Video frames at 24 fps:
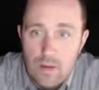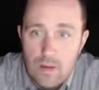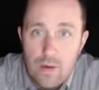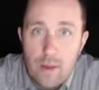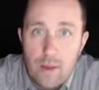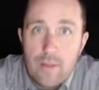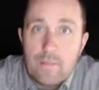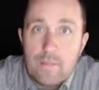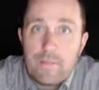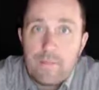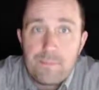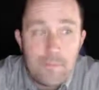All
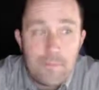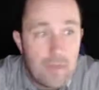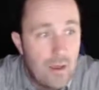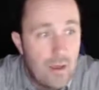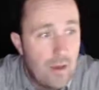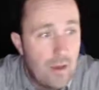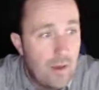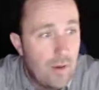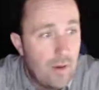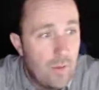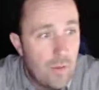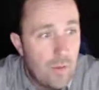right,
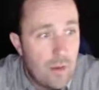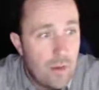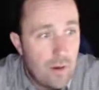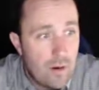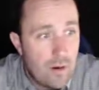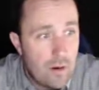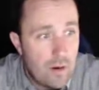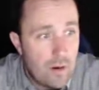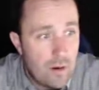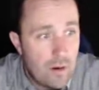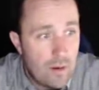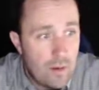uh, we
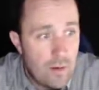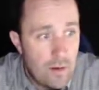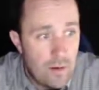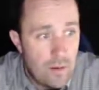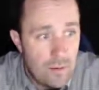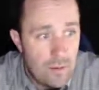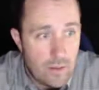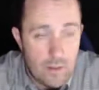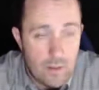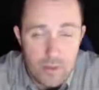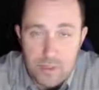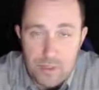are
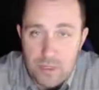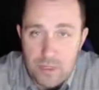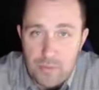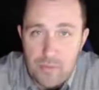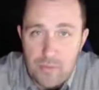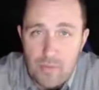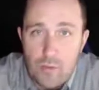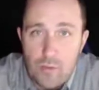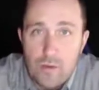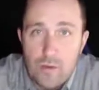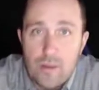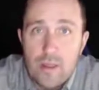here looking at
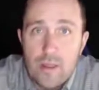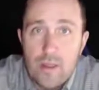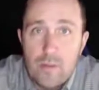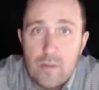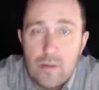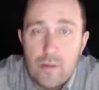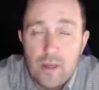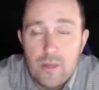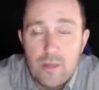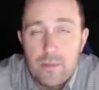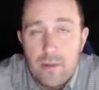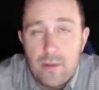chapter 14.
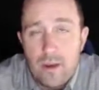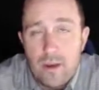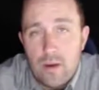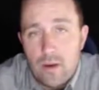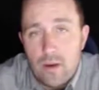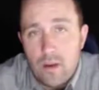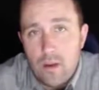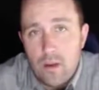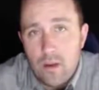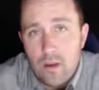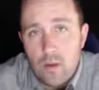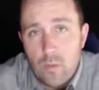We're talking
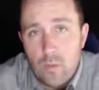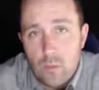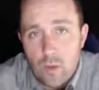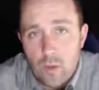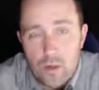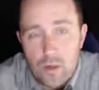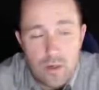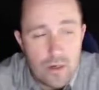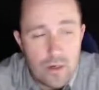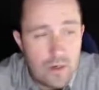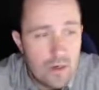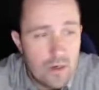about uh,
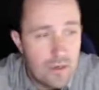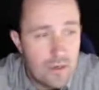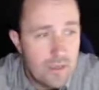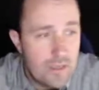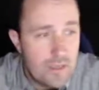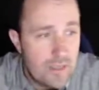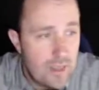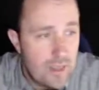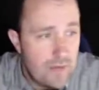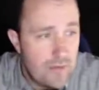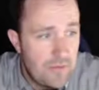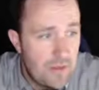worker
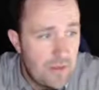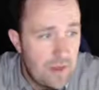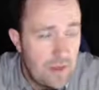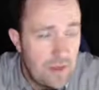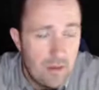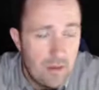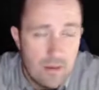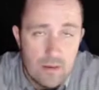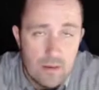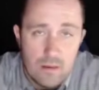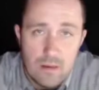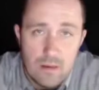
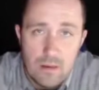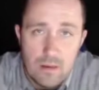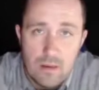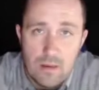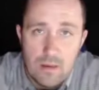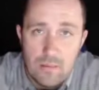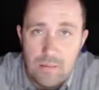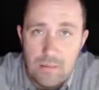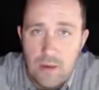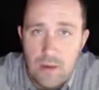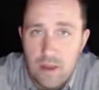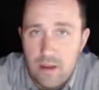safety
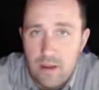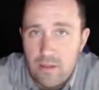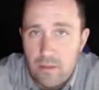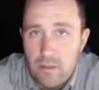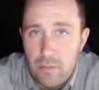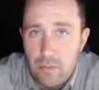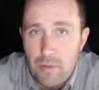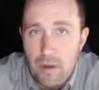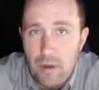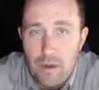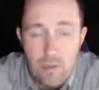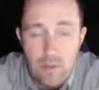um, under the
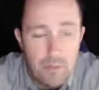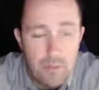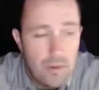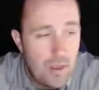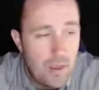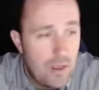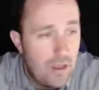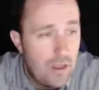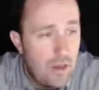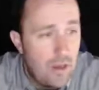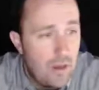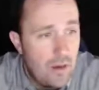broad
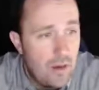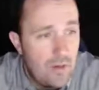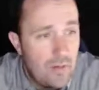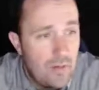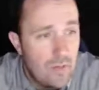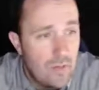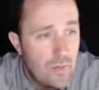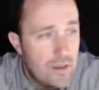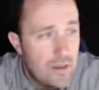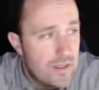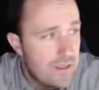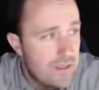umbrella of
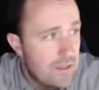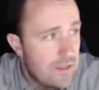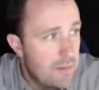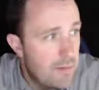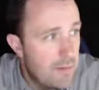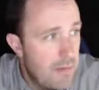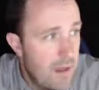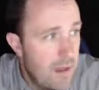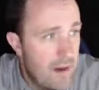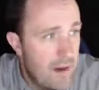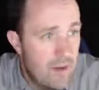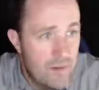risk
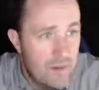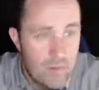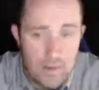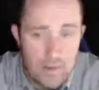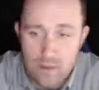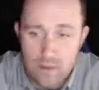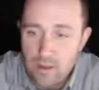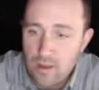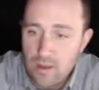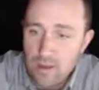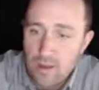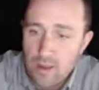
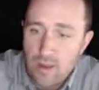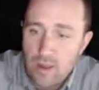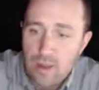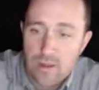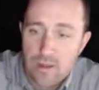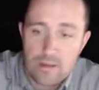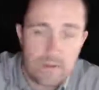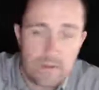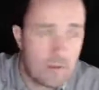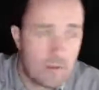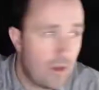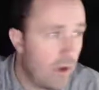management.
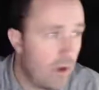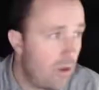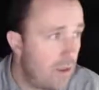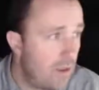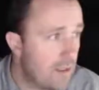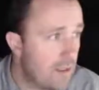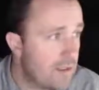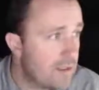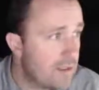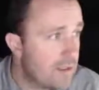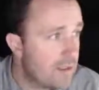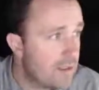So
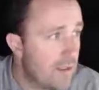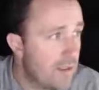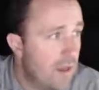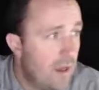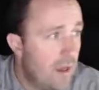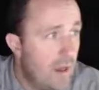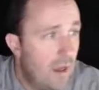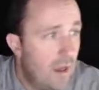let's